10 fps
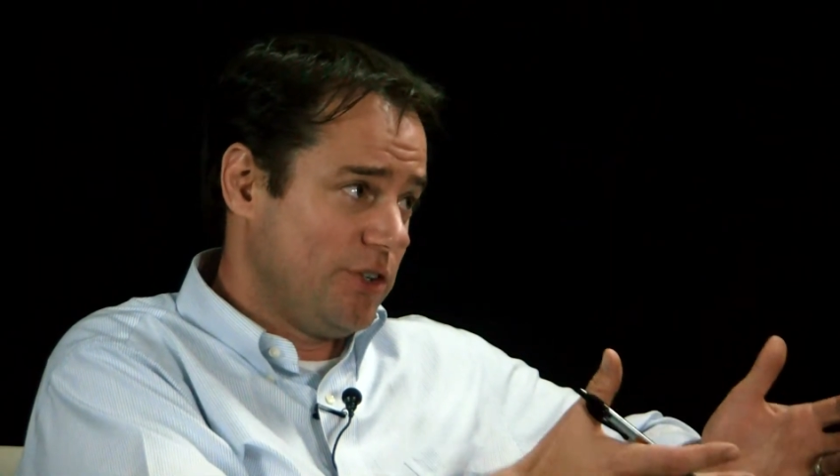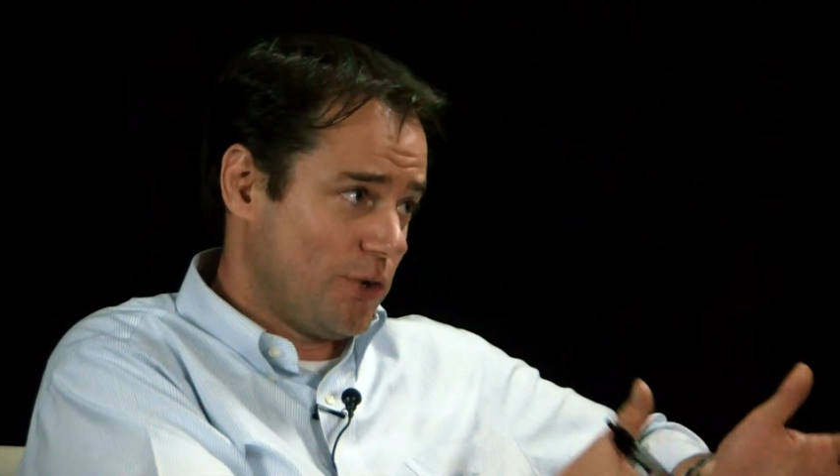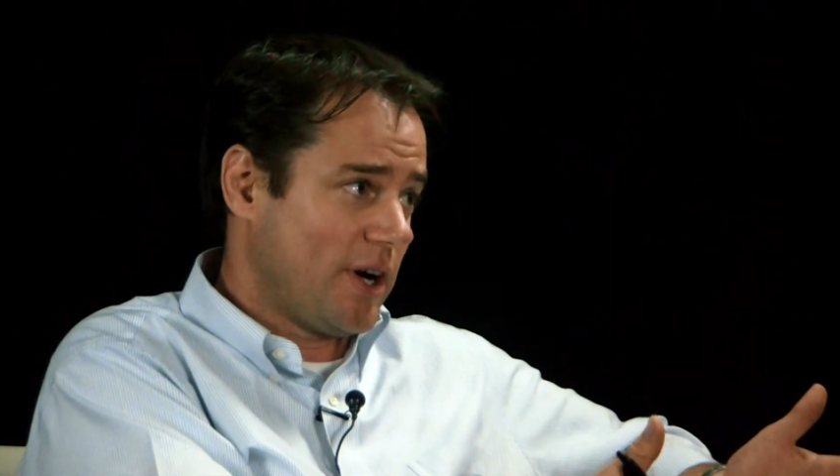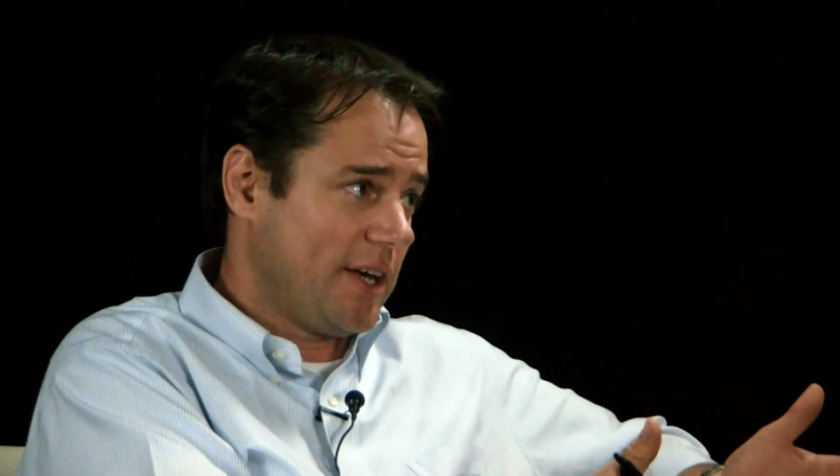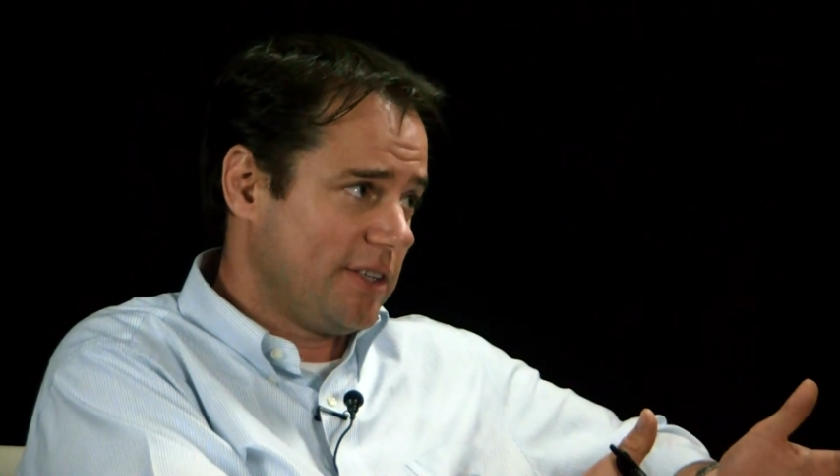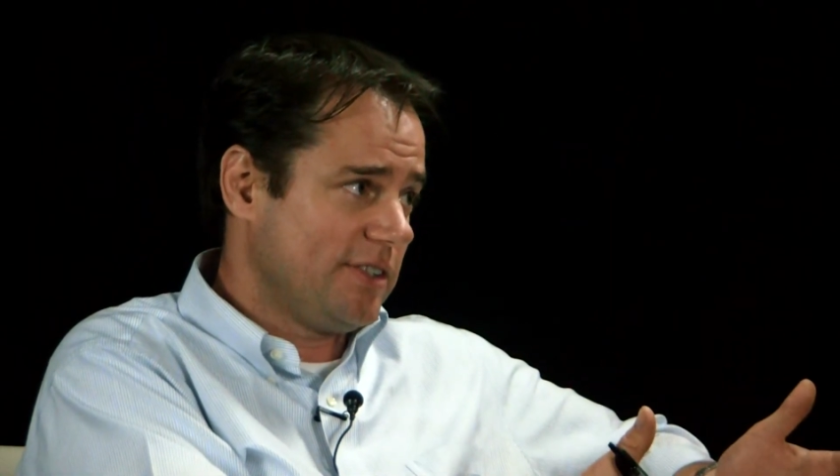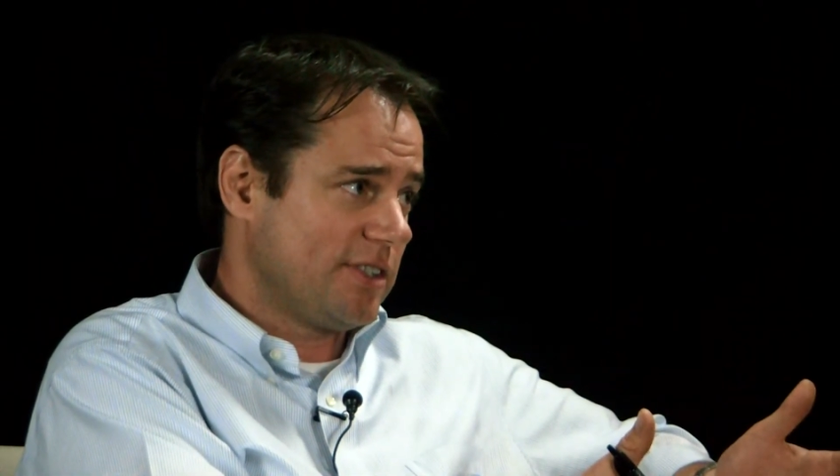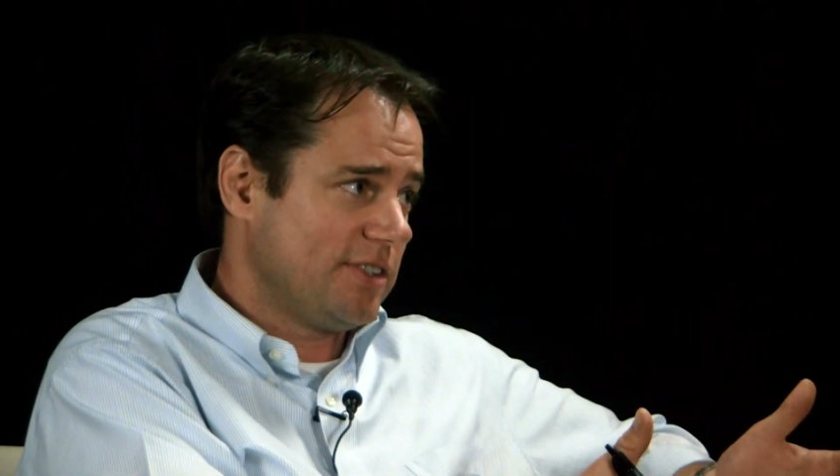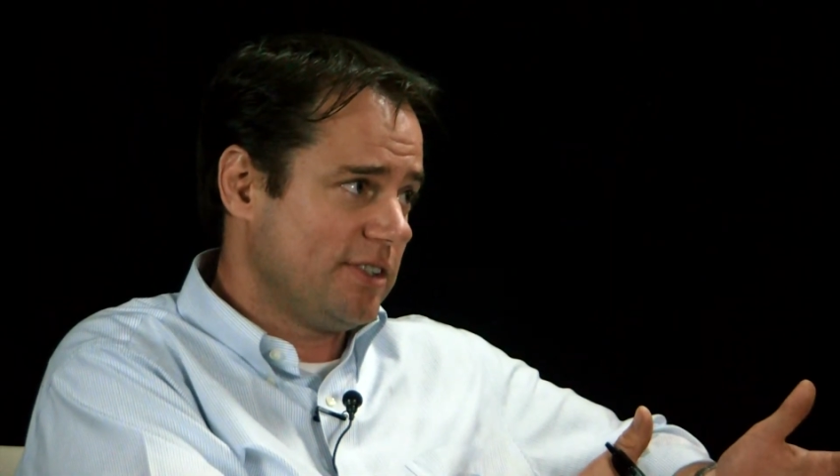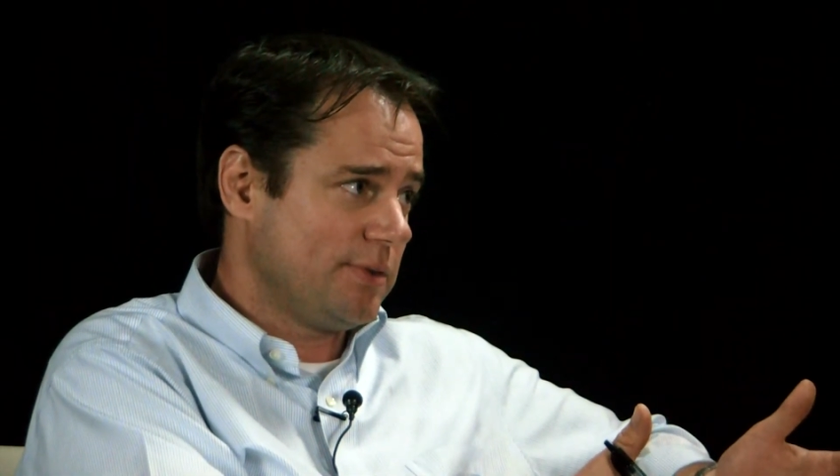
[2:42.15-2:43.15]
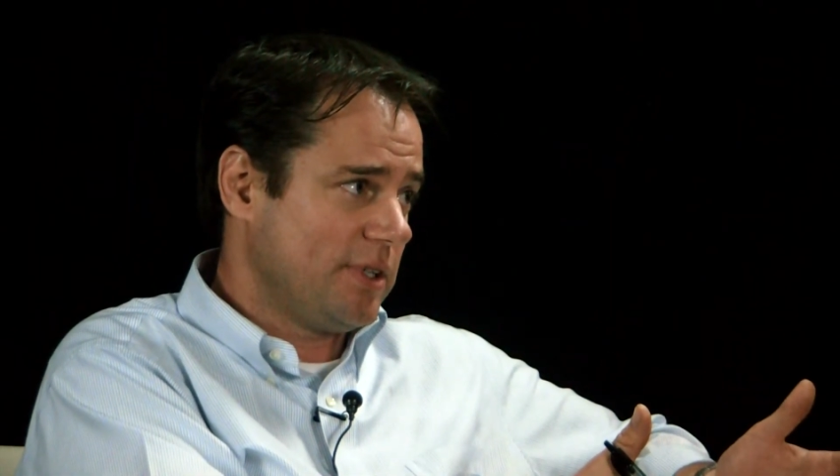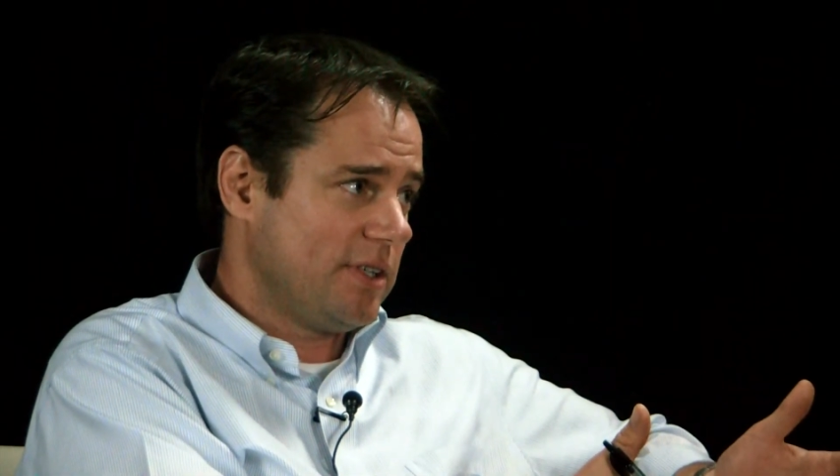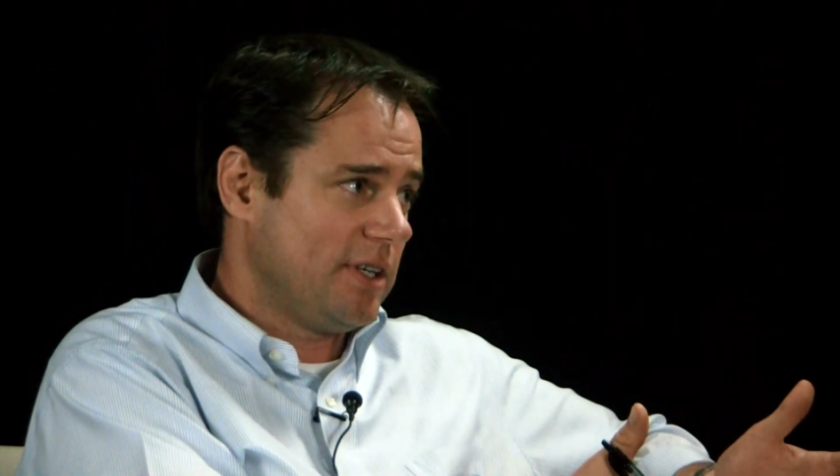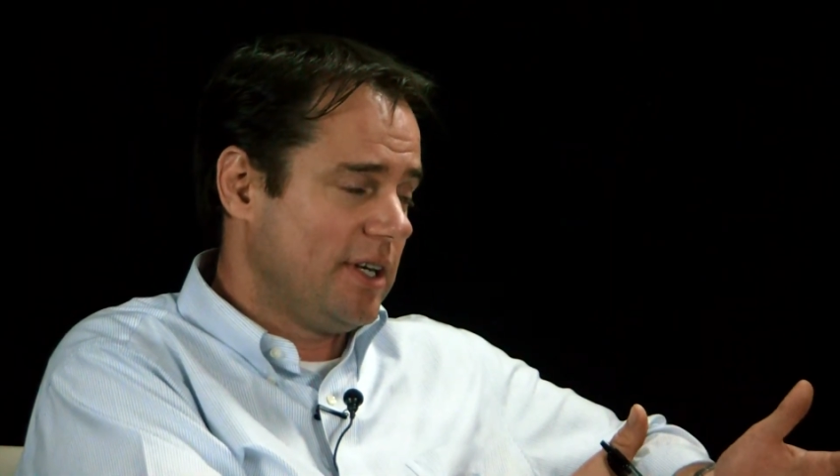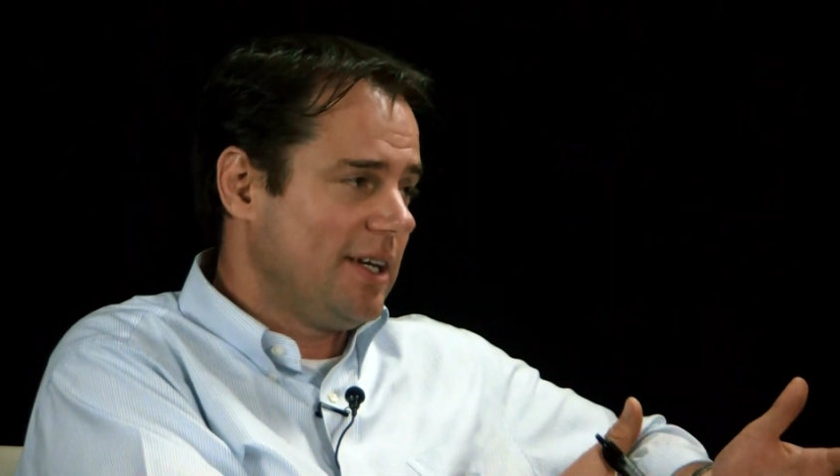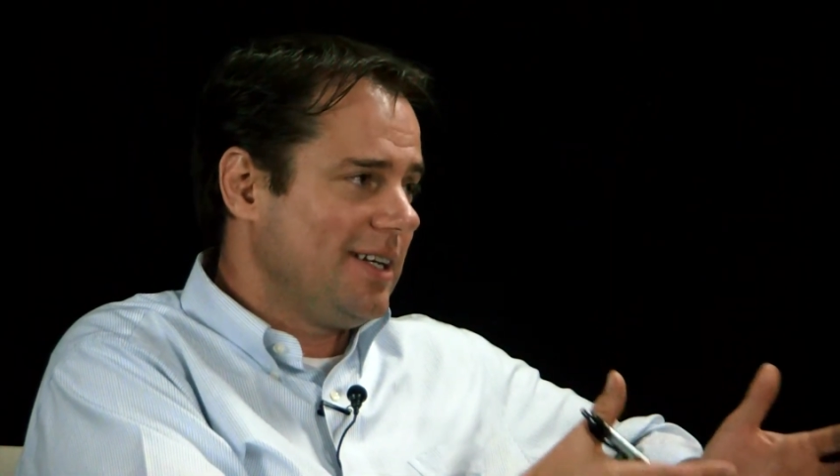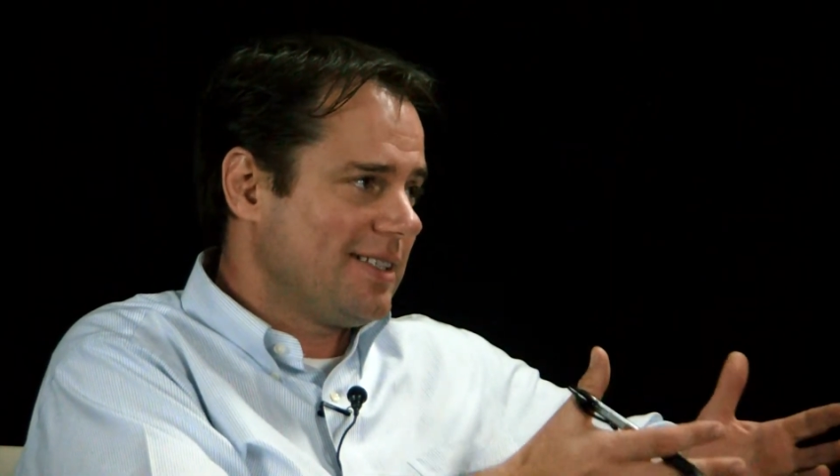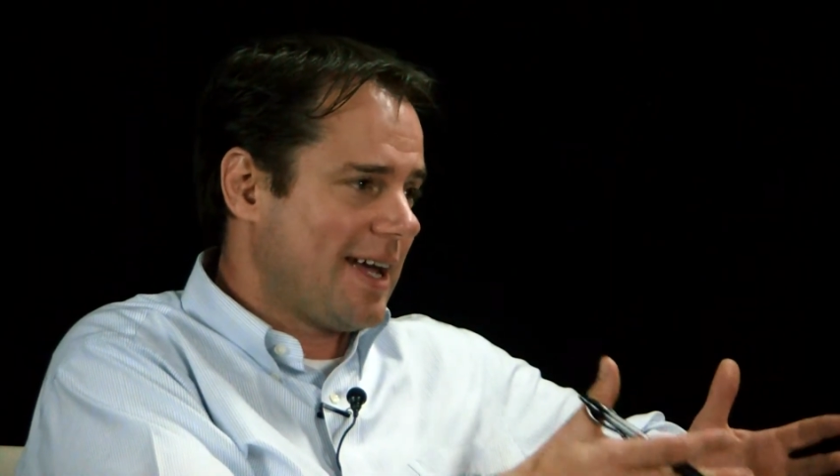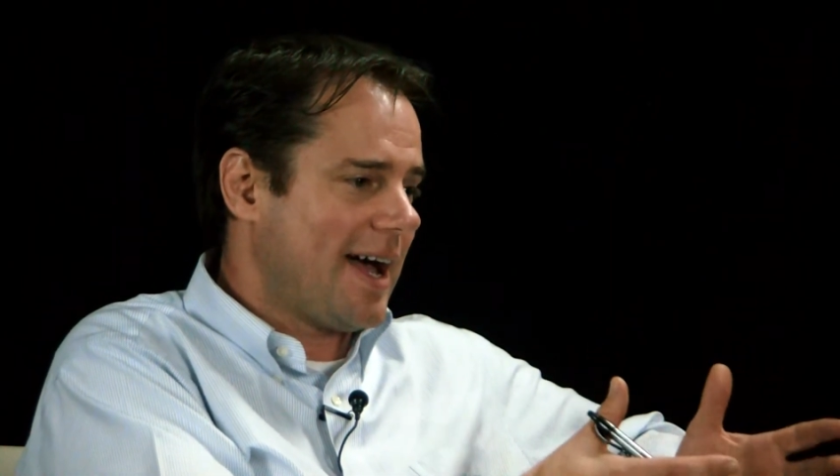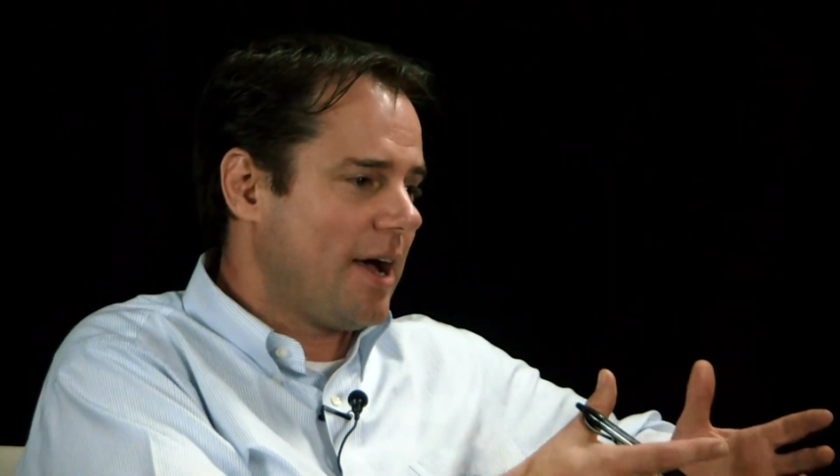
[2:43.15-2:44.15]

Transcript: your athletes are dealing with is,